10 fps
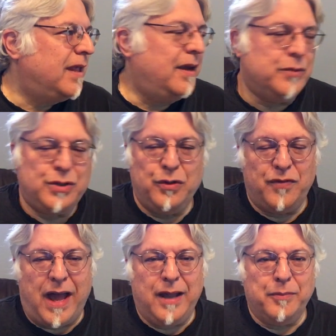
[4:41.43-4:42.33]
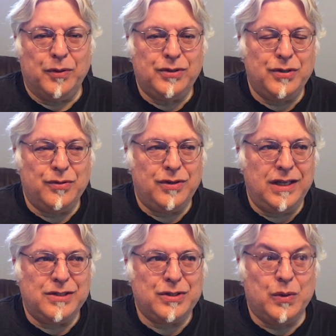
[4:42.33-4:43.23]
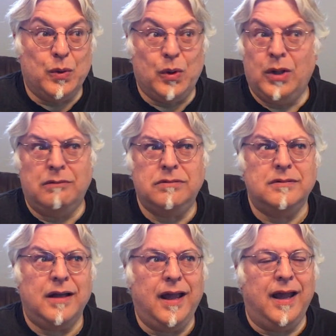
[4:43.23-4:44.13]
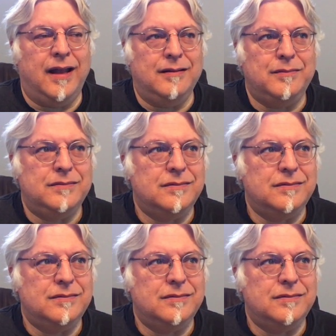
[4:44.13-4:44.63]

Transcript: and it was too valuable to the school and